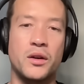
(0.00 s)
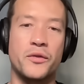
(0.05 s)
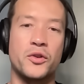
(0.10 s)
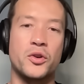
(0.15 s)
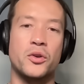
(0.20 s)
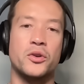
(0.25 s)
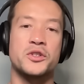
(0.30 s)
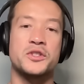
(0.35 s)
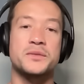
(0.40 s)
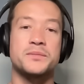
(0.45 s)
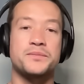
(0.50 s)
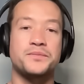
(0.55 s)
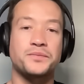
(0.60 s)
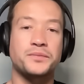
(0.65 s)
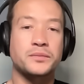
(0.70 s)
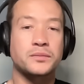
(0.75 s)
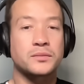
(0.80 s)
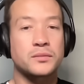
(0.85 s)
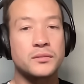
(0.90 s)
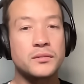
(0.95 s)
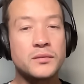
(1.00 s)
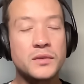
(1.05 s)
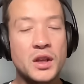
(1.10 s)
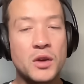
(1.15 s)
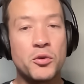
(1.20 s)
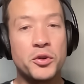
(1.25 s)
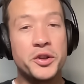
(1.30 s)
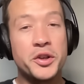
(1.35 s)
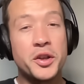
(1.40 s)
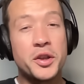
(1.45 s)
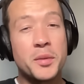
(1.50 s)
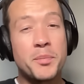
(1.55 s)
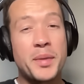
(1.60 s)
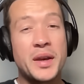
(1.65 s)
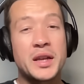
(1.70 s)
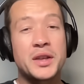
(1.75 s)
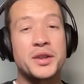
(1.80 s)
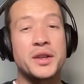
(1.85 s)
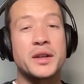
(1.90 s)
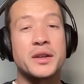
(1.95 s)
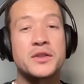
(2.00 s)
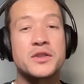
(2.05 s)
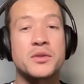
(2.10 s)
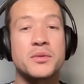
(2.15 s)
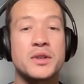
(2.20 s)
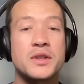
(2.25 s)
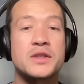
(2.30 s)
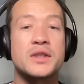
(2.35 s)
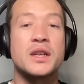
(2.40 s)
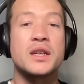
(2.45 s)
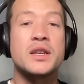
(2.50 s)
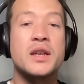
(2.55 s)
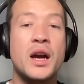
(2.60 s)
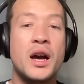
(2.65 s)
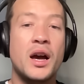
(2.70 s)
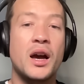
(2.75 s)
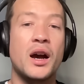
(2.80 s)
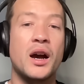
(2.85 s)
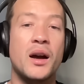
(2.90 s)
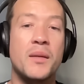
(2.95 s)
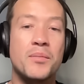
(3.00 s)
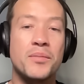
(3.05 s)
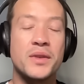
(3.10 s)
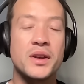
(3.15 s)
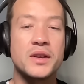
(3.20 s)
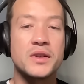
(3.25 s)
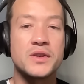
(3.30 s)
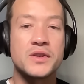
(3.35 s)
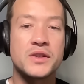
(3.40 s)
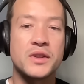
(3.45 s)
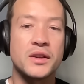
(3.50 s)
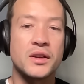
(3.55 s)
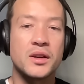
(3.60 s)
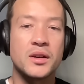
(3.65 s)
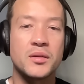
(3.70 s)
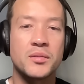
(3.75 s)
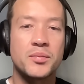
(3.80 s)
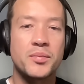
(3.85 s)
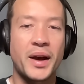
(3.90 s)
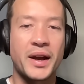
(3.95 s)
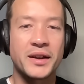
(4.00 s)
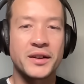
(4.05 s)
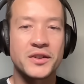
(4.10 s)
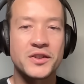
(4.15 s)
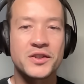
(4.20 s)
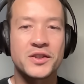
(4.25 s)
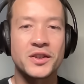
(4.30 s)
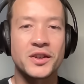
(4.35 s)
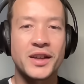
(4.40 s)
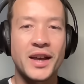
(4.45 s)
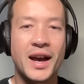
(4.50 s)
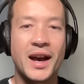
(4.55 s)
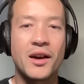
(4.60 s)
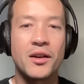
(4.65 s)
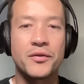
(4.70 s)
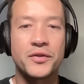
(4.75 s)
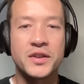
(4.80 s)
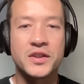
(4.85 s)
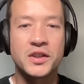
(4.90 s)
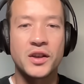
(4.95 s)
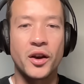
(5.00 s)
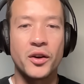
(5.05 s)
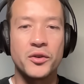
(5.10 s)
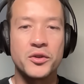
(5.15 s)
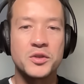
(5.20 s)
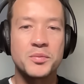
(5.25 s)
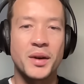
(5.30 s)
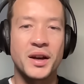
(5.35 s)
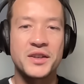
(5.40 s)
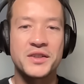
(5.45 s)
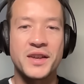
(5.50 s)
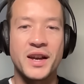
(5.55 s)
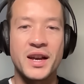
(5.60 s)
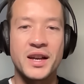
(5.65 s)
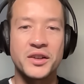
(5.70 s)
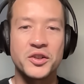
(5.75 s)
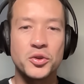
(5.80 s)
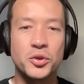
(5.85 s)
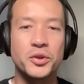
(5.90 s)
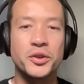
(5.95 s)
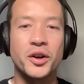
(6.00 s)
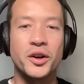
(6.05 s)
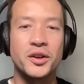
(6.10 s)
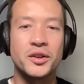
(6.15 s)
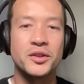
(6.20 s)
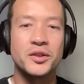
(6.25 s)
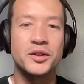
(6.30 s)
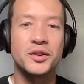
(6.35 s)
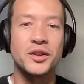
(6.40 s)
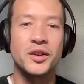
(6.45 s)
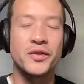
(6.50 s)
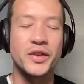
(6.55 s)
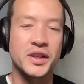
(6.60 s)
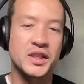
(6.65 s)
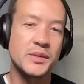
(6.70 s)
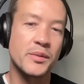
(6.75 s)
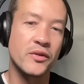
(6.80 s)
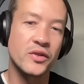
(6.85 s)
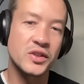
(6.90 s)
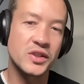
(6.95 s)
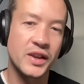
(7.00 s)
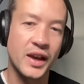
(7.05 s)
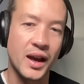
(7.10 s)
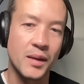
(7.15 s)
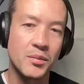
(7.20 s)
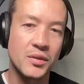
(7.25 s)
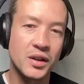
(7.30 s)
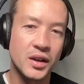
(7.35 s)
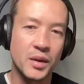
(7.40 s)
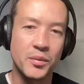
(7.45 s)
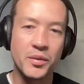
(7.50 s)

Of course, one of the big things that we see is that banks get out of this code by saying you're not a victim of a scam,